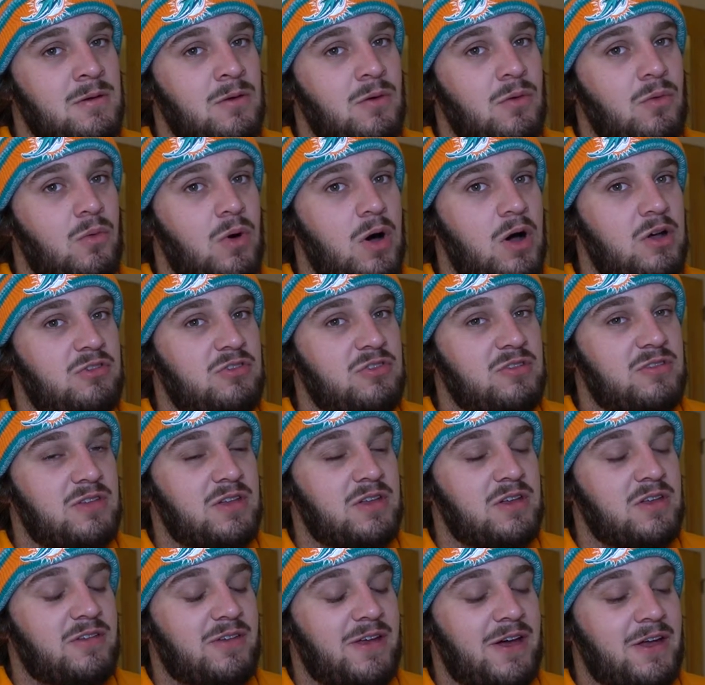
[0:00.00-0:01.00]

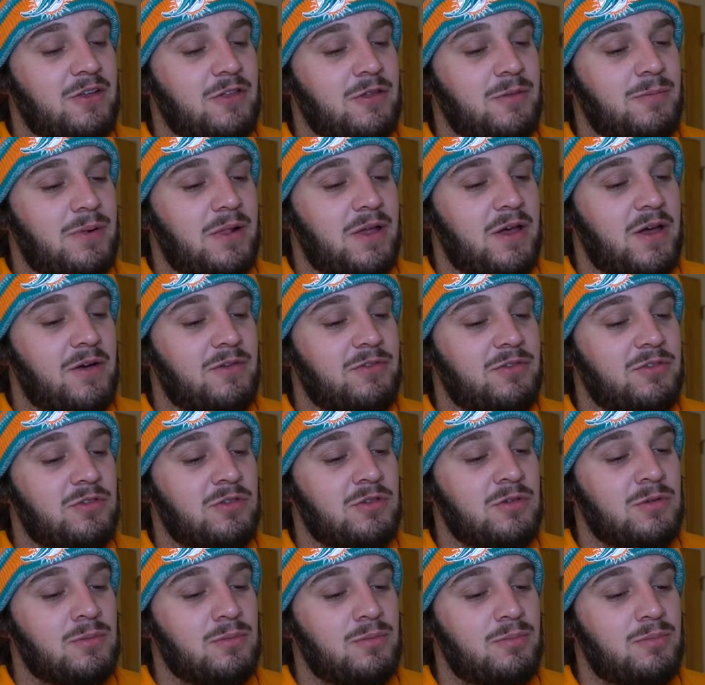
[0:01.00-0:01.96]
Washington is out of the playoffs.